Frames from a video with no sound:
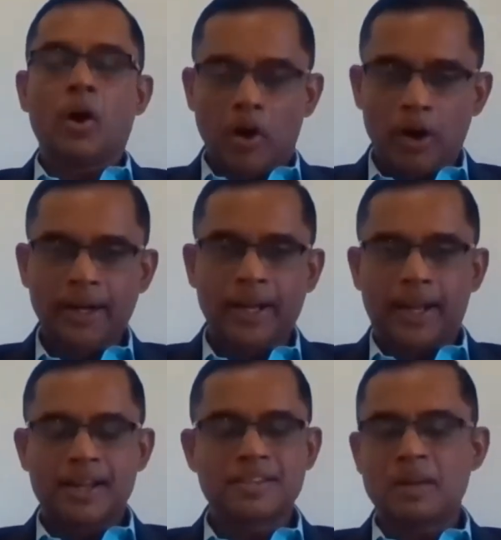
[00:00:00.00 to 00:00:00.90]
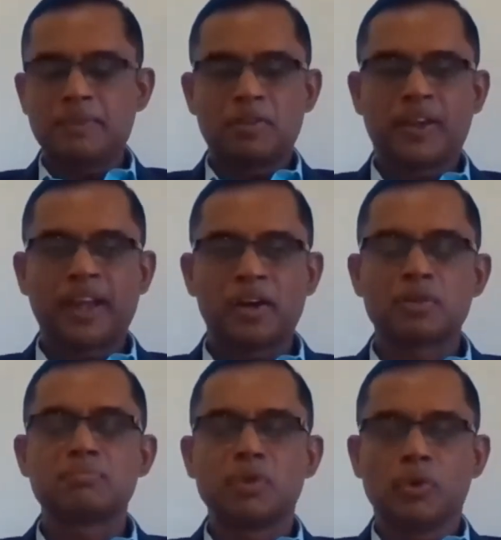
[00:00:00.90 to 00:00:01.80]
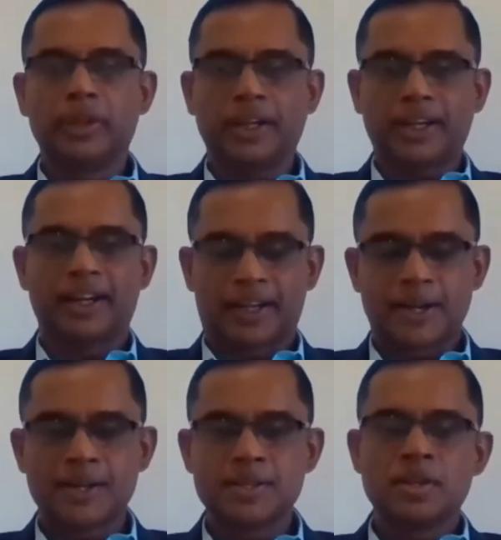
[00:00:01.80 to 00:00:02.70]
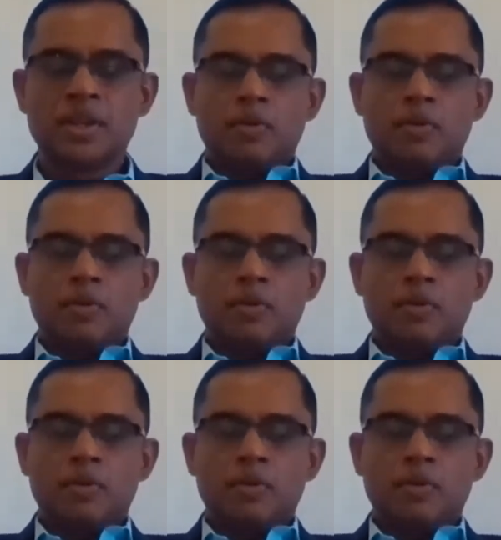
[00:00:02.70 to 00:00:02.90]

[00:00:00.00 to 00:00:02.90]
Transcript: or else if you cannot move the curtains,